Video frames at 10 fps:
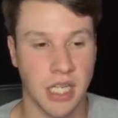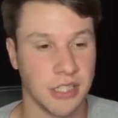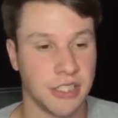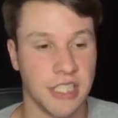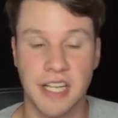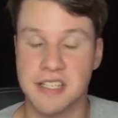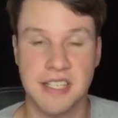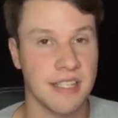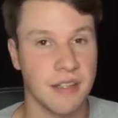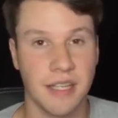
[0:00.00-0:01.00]
Jettis
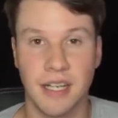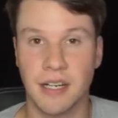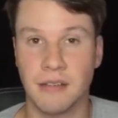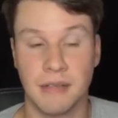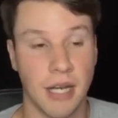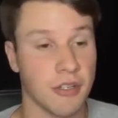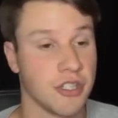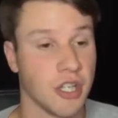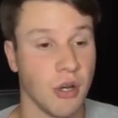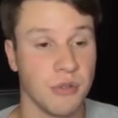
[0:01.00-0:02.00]
is still there.
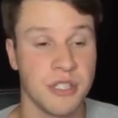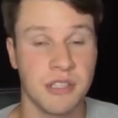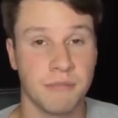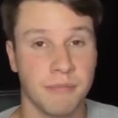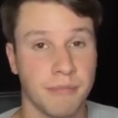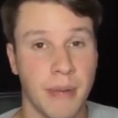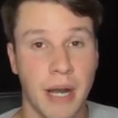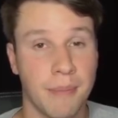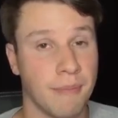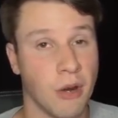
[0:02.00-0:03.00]
Aaron Jones is a
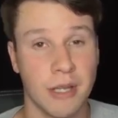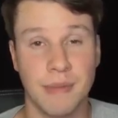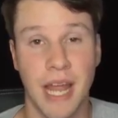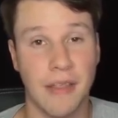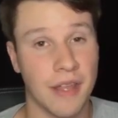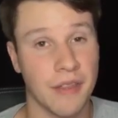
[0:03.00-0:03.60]
better running back,